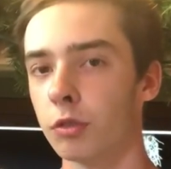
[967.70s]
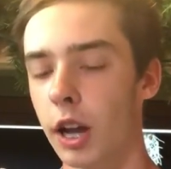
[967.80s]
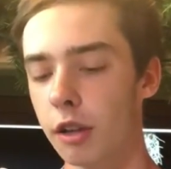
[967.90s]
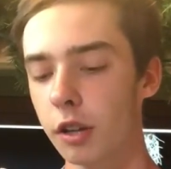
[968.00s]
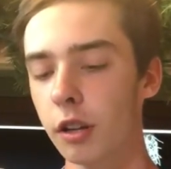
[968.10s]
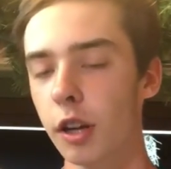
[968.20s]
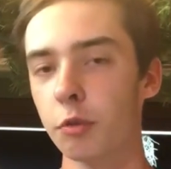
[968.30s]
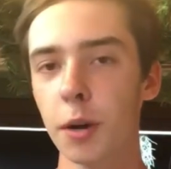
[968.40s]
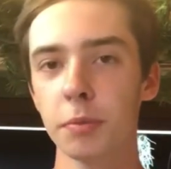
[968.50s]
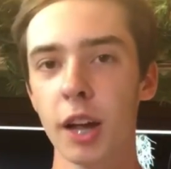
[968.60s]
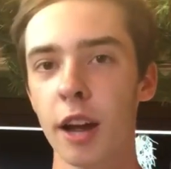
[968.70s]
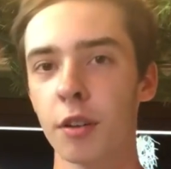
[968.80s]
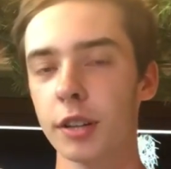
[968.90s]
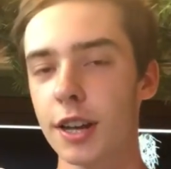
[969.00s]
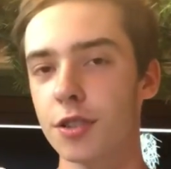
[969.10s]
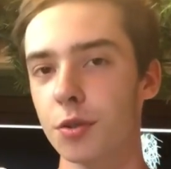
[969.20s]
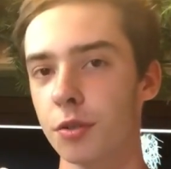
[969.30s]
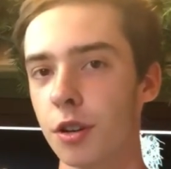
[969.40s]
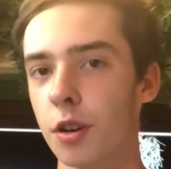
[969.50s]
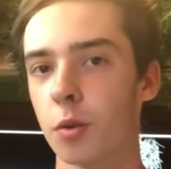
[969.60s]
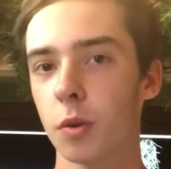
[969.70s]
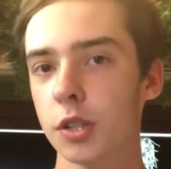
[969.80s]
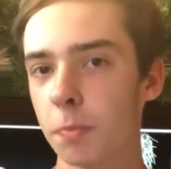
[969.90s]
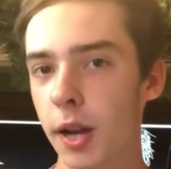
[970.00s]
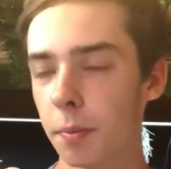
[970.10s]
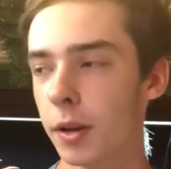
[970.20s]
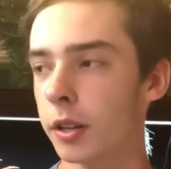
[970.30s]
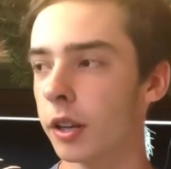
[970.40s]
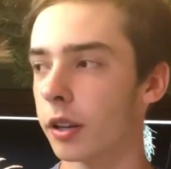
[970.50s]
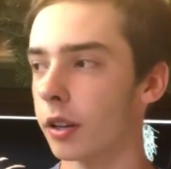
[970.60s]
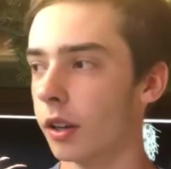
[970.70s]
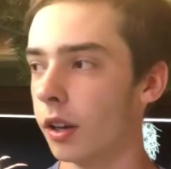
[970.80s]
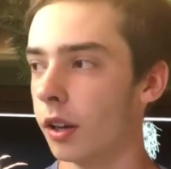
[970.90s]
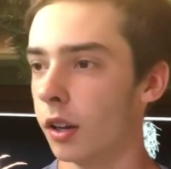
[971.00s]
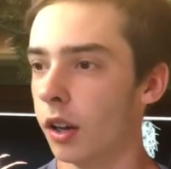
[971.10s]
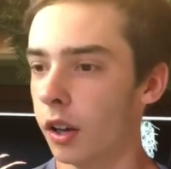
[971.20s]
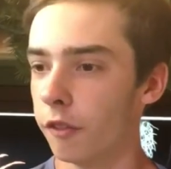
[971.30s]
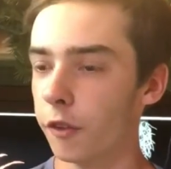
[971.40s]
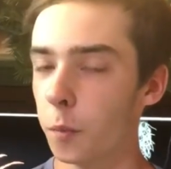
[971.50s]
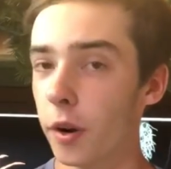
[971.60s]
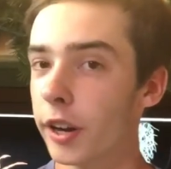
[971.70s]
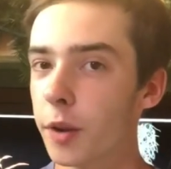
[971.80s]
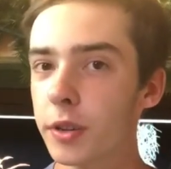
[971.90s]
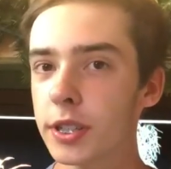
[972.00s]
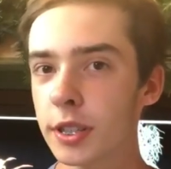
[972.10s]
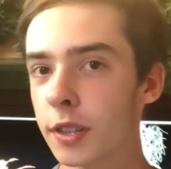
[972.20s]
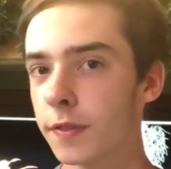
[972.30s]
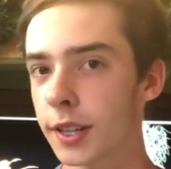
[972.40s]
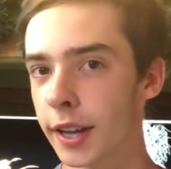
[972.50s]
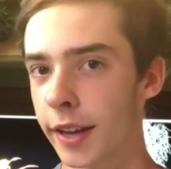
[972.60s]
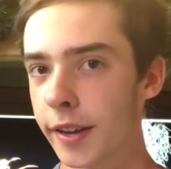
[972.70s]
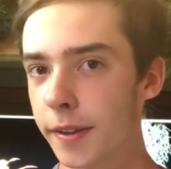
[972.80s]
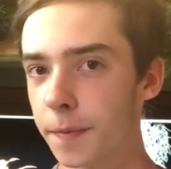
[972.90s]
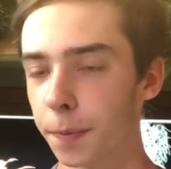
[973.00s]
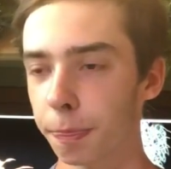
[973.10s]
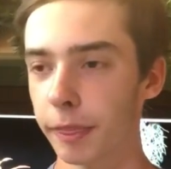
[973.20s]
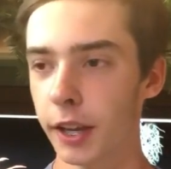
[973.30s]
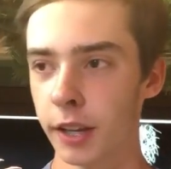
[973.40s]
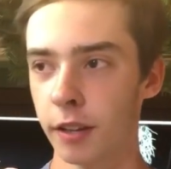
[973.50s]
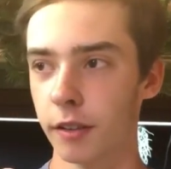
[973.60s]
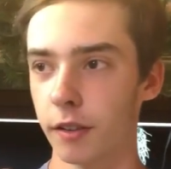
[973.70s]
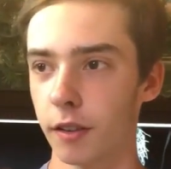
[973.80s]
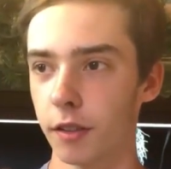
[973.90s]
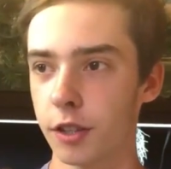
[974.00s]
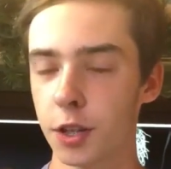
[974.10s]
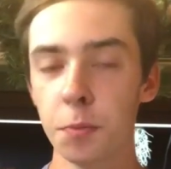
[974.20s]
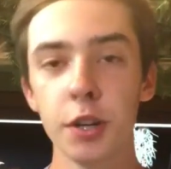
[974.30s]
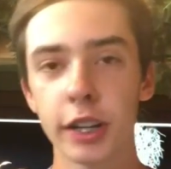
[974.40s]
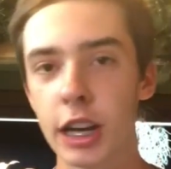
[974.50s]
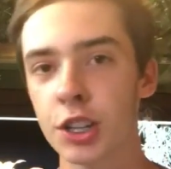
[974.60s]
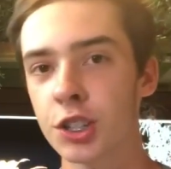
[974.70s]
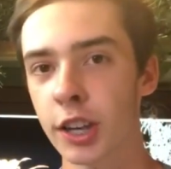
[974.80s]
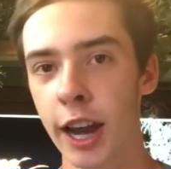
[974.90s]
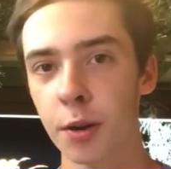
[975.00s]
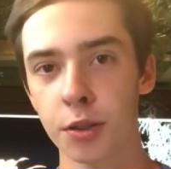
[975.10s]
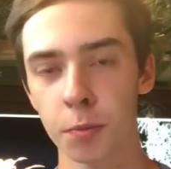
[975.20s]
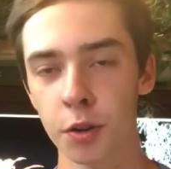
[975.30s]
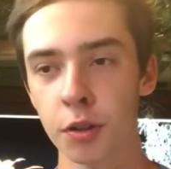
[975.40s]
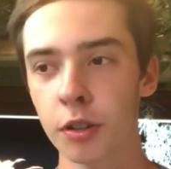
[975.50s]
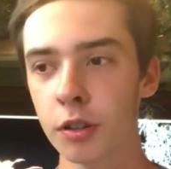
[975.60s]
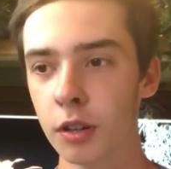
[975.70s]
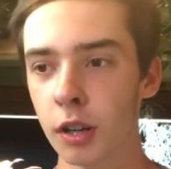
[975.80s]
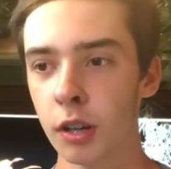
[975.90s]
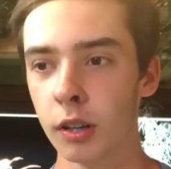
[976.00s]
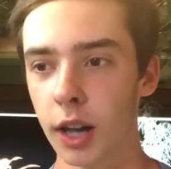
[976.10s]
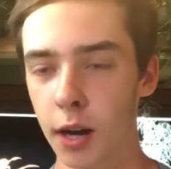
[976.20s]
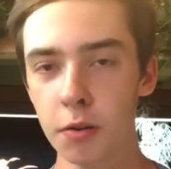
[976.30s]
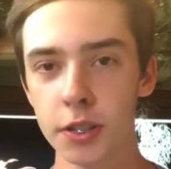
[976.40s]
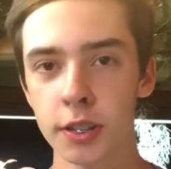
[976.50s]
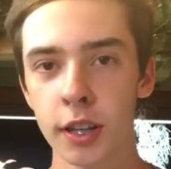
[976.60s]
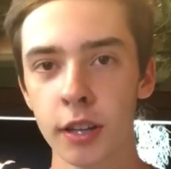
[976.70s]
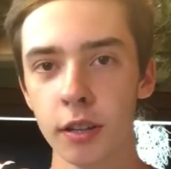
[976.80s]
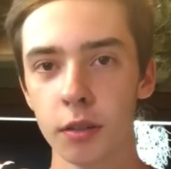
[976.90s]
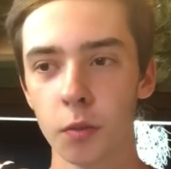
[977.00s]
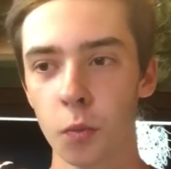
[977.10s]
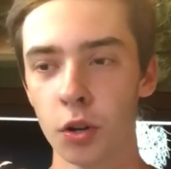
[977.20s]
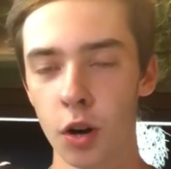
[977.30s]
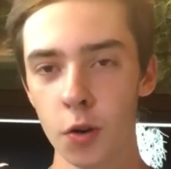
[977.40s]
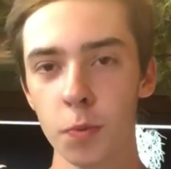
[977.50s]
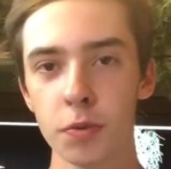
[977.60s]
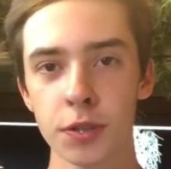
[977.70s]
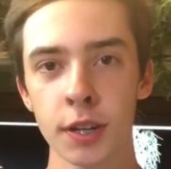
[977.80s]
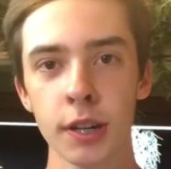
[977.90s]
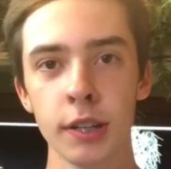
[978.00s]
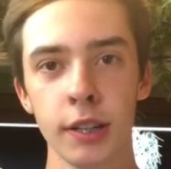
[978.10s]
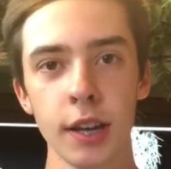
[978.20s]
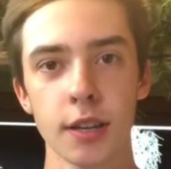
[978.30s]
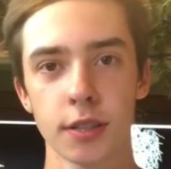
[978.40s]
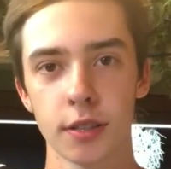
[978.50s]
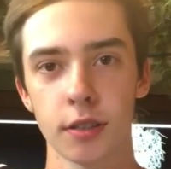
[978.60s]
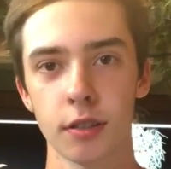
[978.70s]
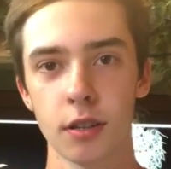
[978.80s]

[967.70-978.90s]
LLL Reptile, yes or no? What's my opinion? From what I received today and the communications I had with them earlier, I would say 100% yes.